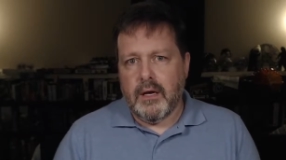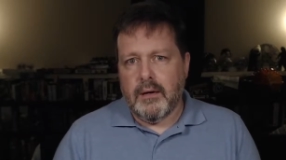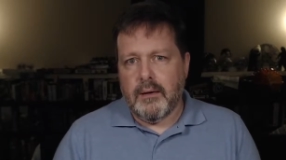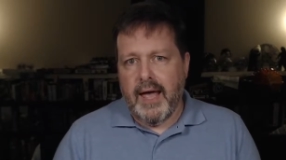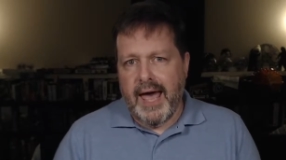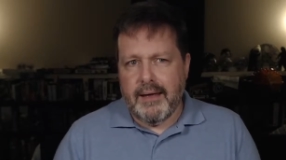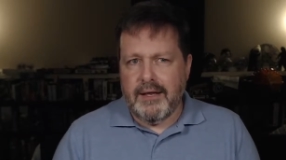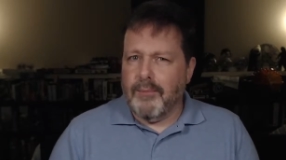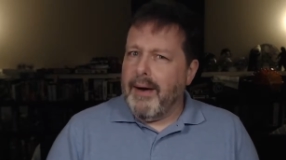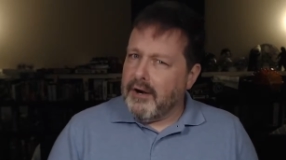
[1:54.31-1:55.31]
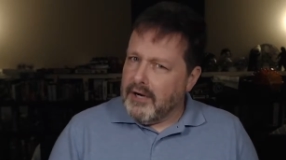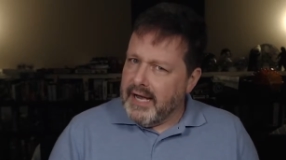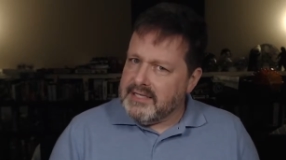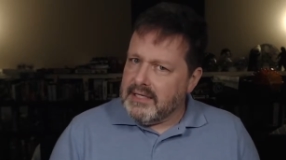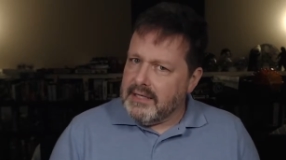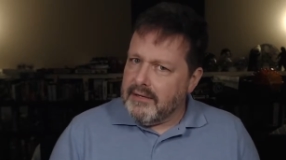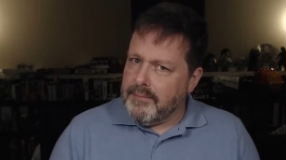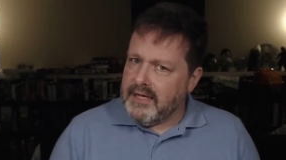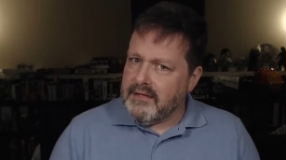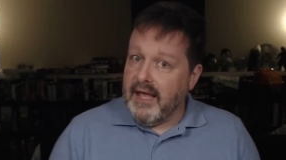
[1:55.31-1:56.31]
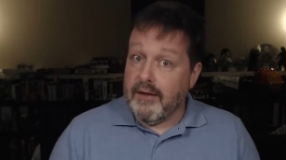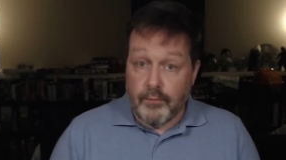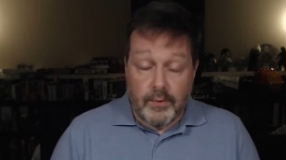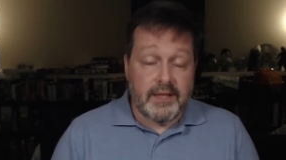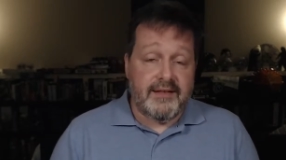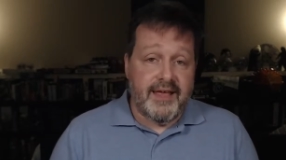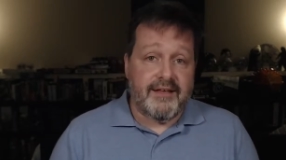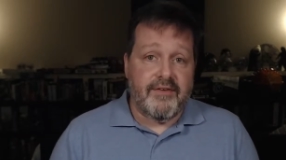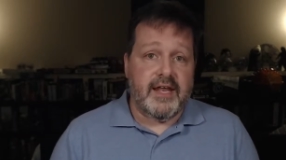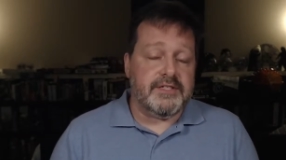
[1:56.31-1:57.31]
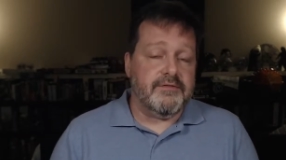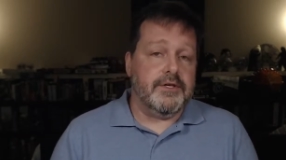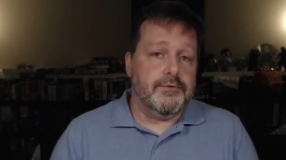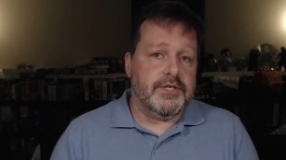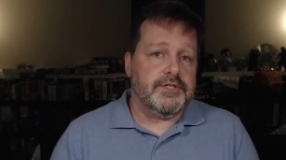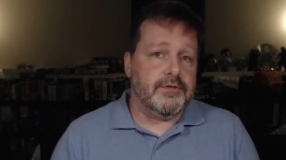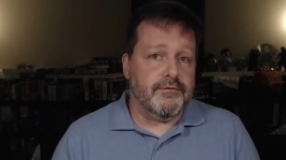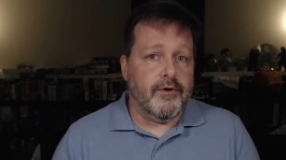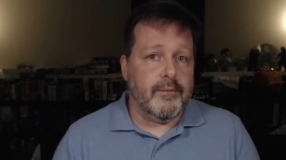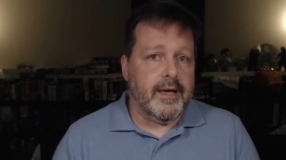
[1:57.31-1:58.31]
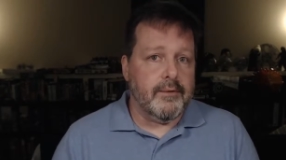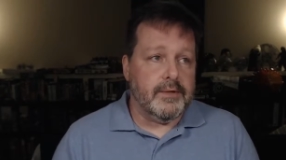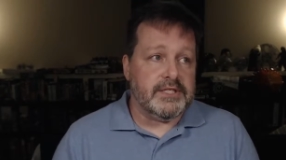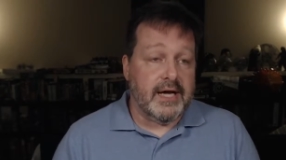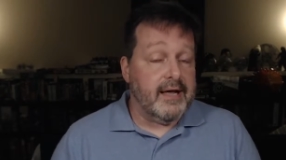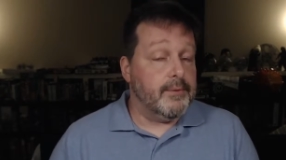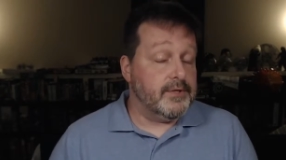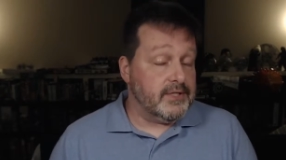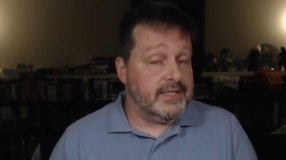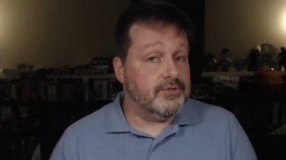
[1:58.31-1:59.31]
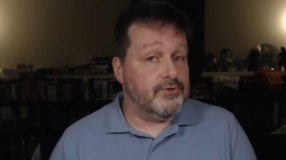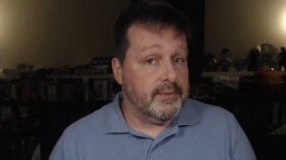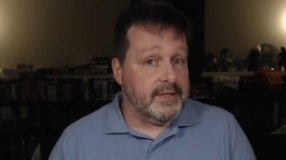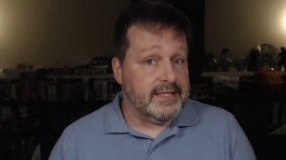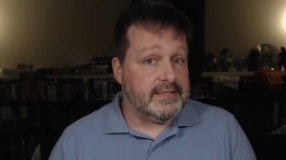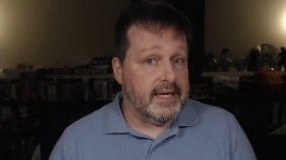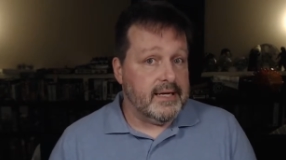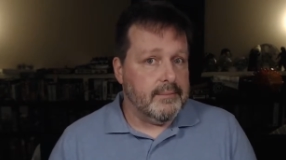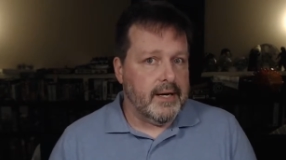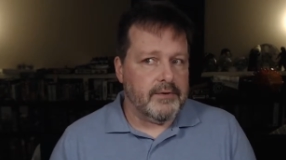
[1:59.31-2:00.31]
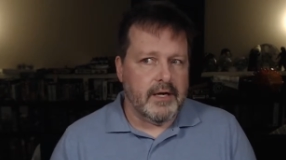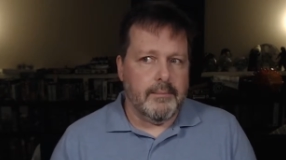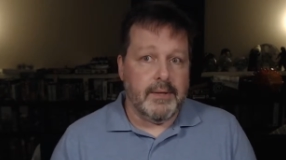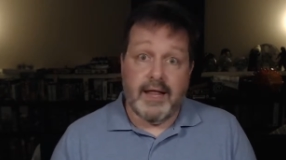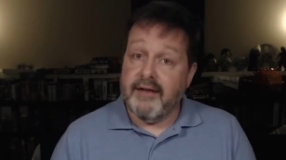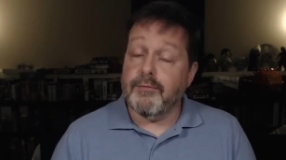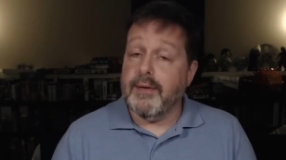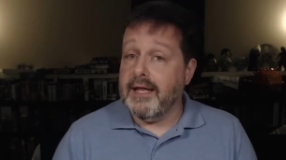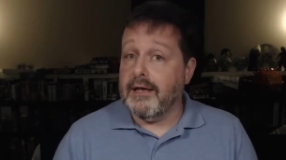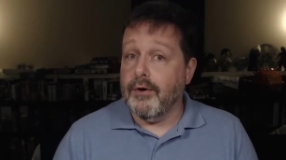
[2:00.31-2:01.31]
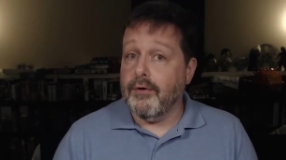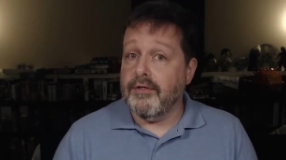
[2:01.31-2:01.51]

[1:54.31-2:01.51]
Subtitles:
Modernize it a little bit and really take advantage of the new digital format, which I am personally extremely excited about. A lot of you may not know that